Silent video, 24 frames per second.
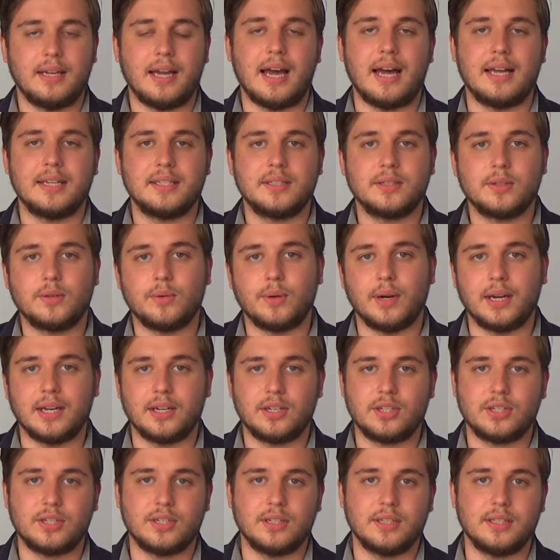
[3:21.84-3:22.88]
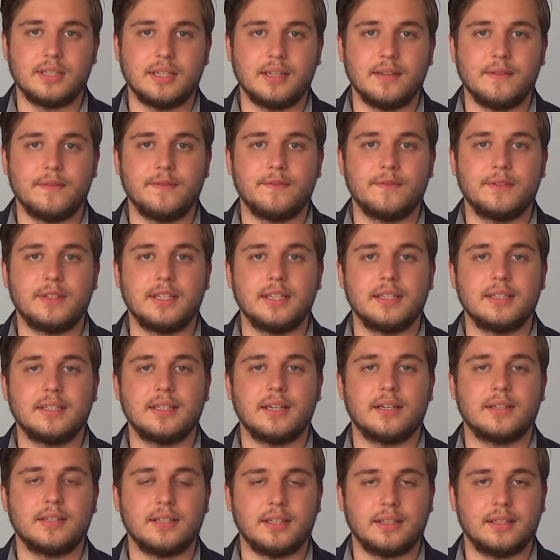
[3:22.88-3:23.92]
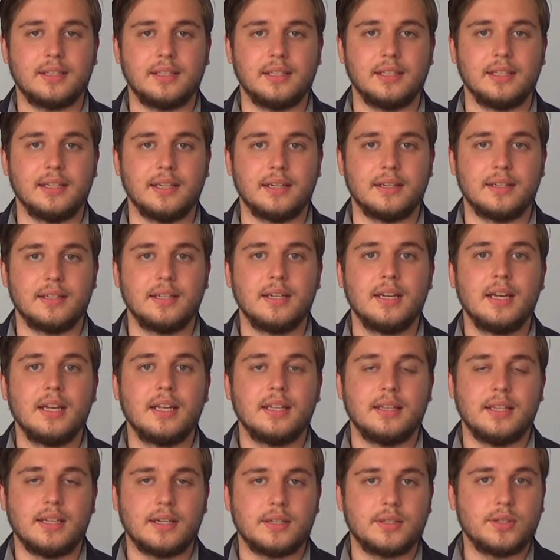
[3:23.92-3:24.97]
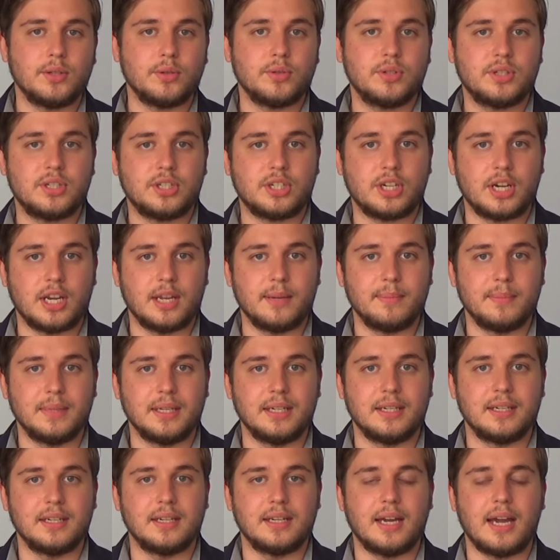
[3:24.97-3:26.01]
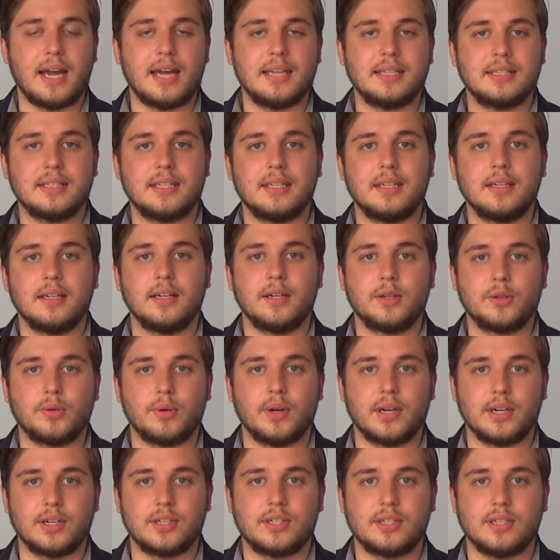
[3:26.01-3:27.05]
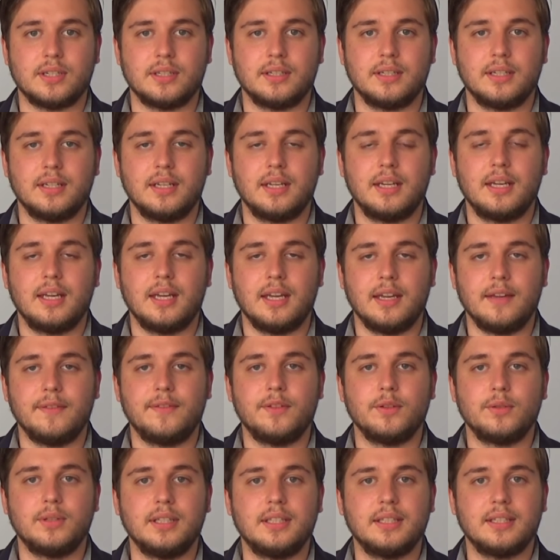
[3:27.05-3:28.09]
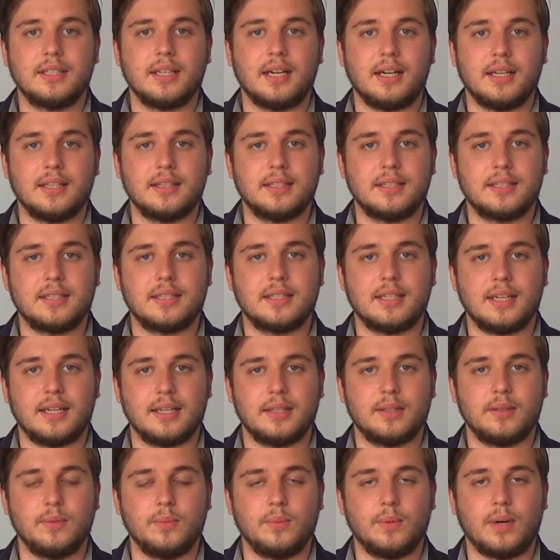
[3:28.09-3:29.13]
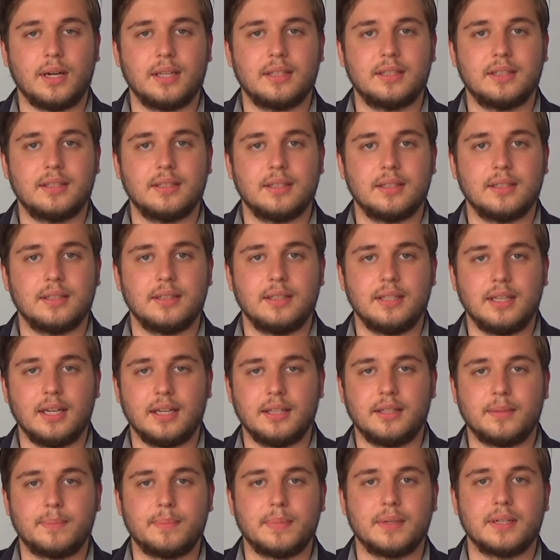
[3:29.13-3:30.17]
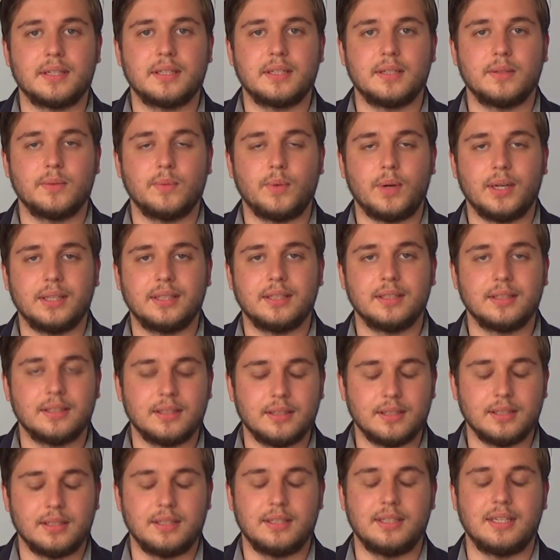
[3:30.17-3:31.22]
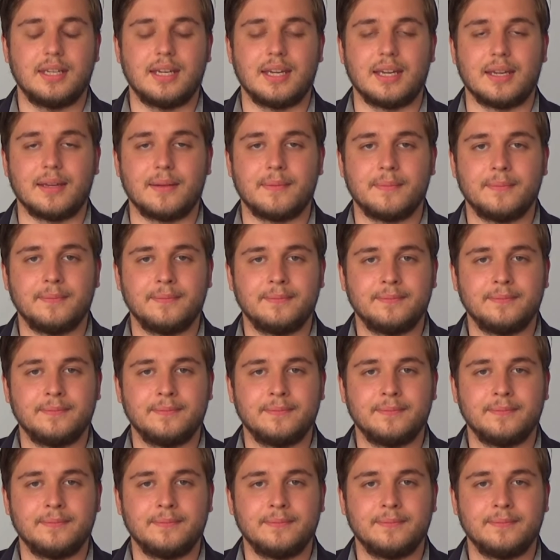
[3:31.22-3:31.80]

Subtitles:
ask questions if things are not clear. There's no shame in asking a question if you didn't understand what the other person wanted to say.